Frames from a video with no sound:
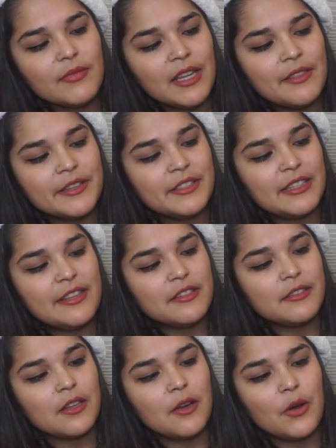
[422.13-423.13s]
the
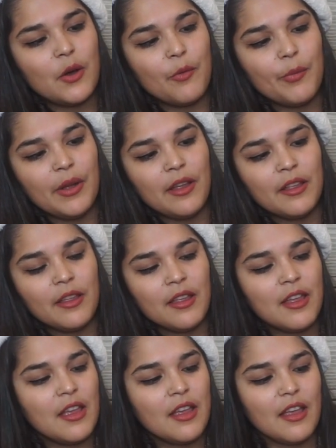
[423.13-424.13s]
stethoscope,
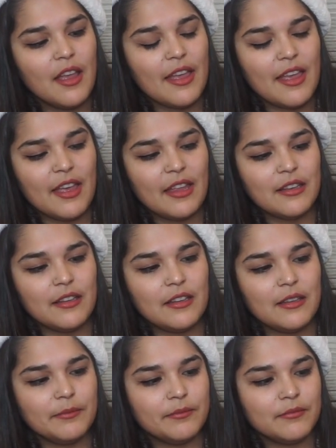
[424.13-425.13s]
and
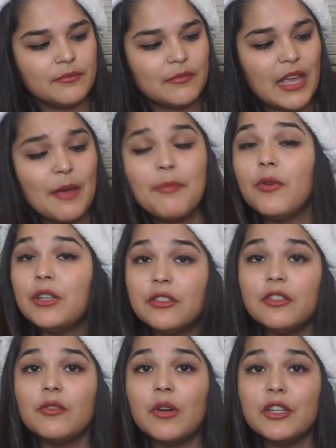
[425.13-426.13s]
I
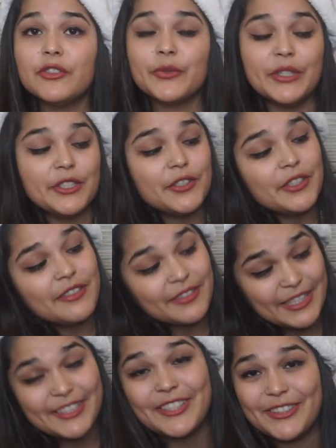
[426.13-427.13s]
pointed to the wrong syringe.
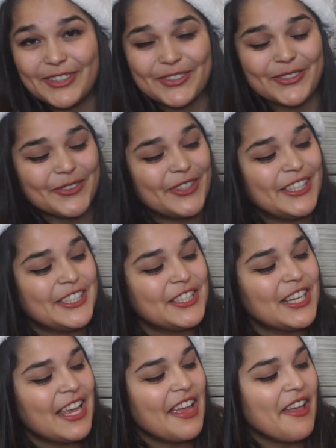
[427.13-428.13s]
This is a
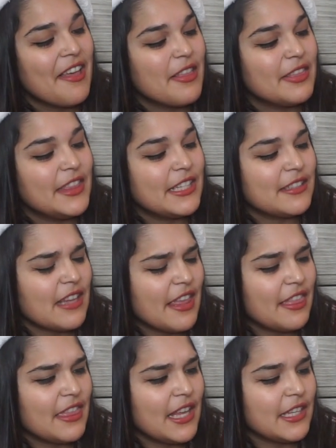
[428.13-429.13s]
syringe. This,
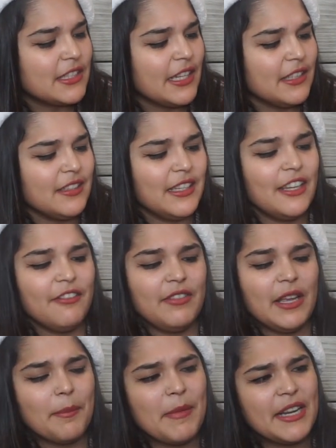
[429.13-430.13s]
I think, is like to give
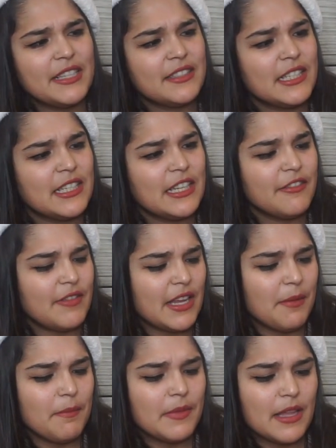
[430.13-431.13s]
like medicine, if
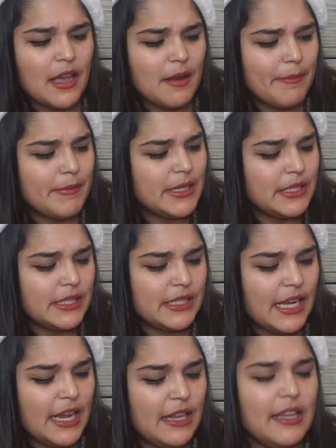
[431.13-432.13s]
I am not
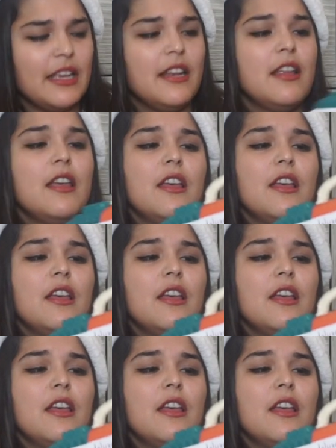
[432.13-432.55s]
mistaken.